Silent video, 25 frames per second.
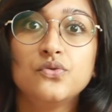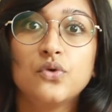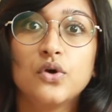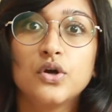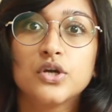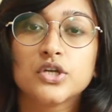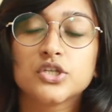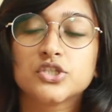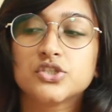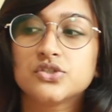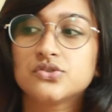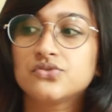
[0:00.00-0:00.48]

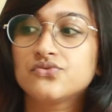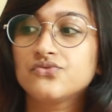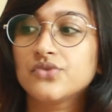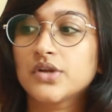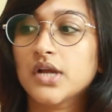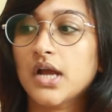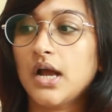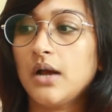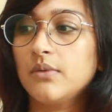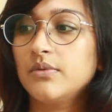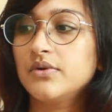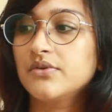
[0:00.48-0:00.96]
or just
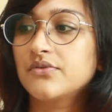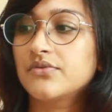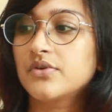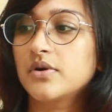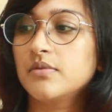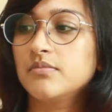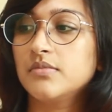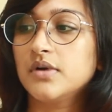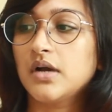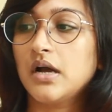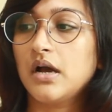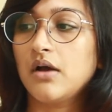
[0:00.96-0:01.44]
recovered
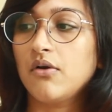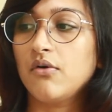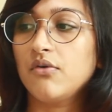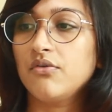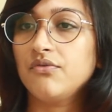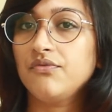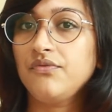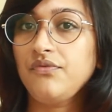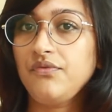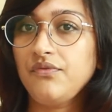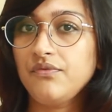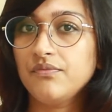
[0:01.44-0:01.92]
from a
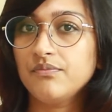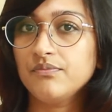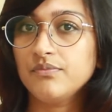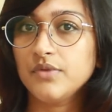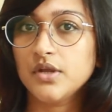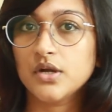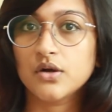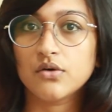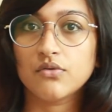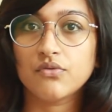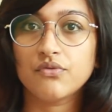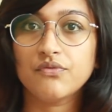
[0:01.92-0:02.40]

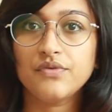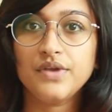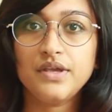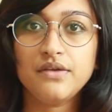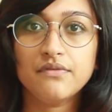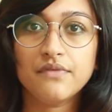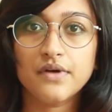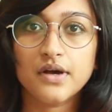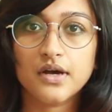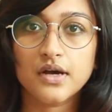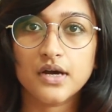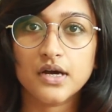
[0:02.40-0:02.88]

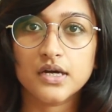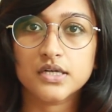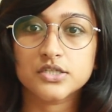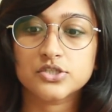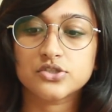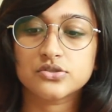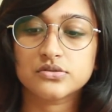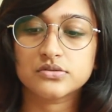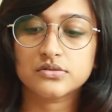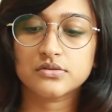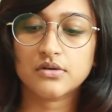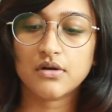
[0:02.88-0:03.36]
fever,
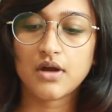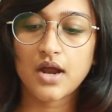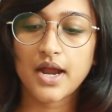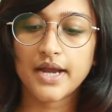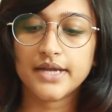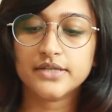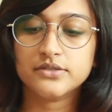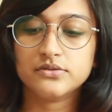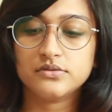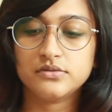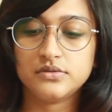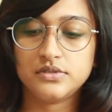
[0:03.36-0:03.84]

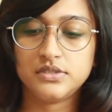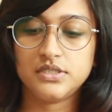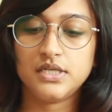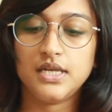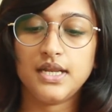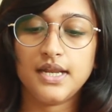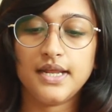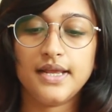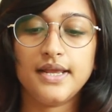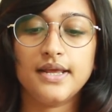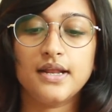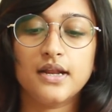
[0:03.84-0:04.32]
try to
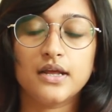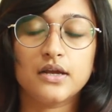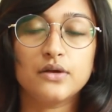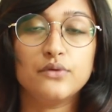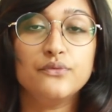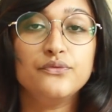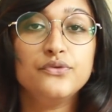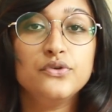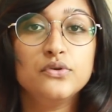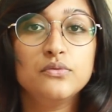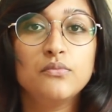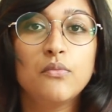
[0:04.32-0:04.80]
delay like a
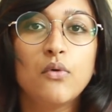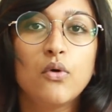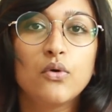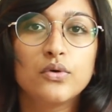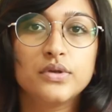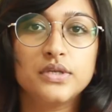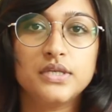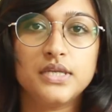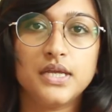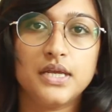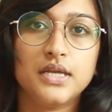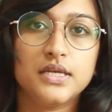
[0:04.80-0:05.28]
few
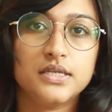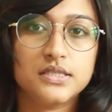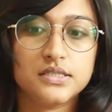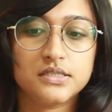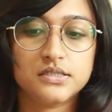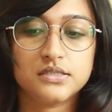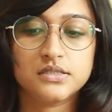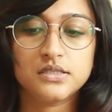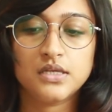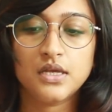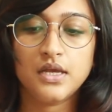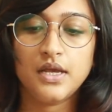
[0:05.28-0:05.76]
more
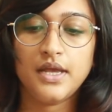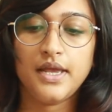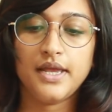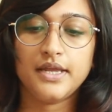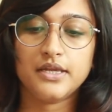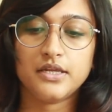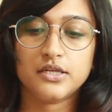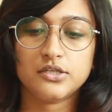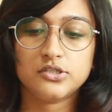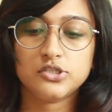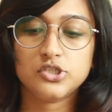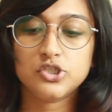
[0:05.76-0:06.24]
days.
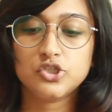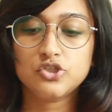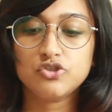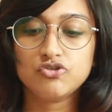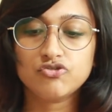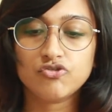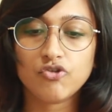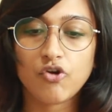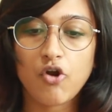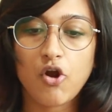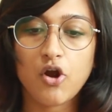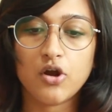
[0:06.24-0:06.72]
Get
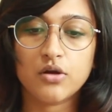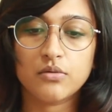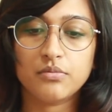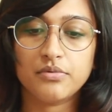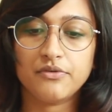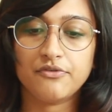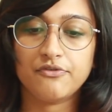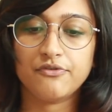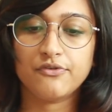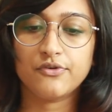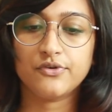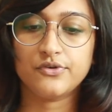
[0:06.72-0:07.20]
strong
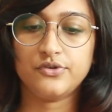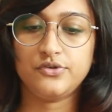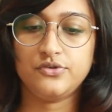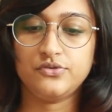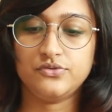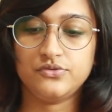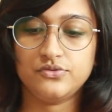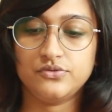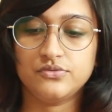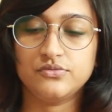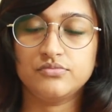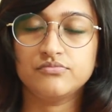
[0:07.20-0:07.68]
before
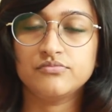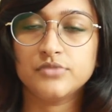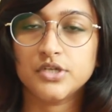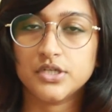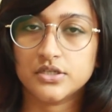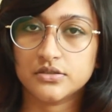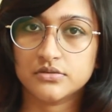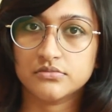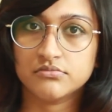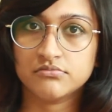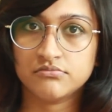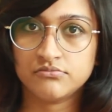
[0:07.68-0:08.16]
you
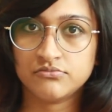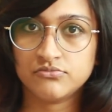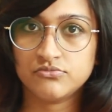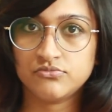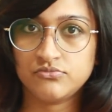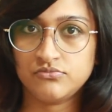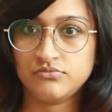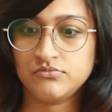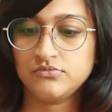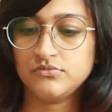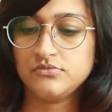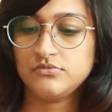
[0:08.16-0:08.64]

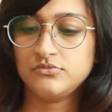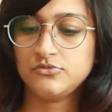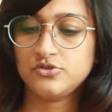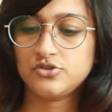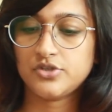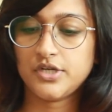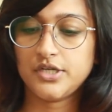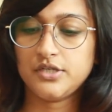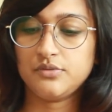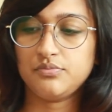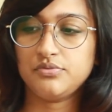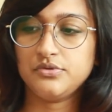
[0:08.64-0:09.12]

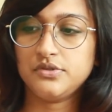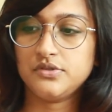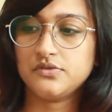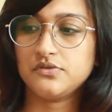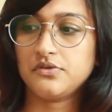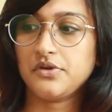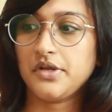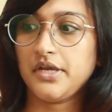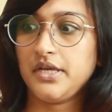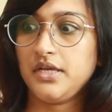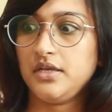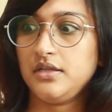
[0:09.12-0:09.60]
try to put it
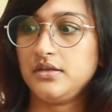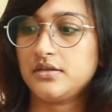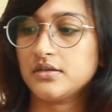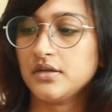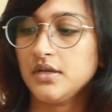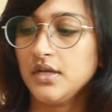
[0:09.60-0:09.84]
on your head,